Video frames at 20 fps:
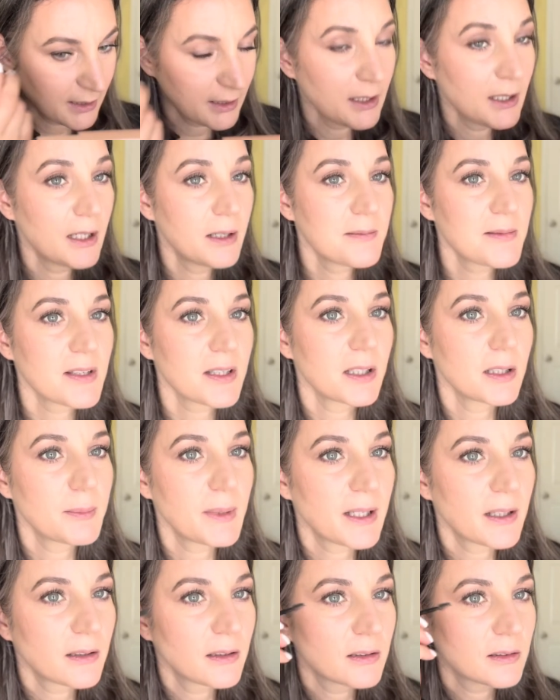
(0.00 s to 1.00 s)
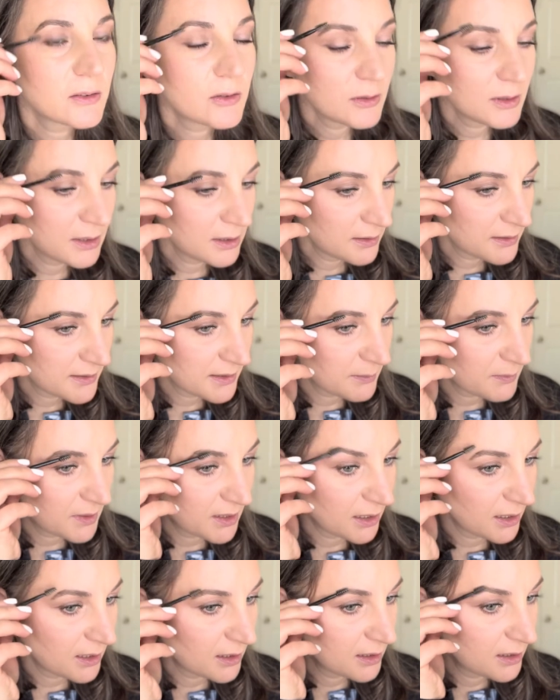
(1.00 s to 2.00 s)
oh, I'm just gonna do a little
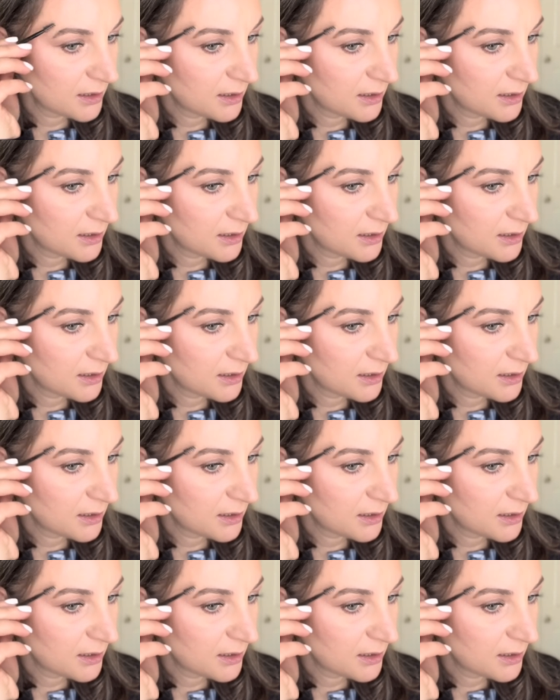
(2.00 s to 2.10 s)
something.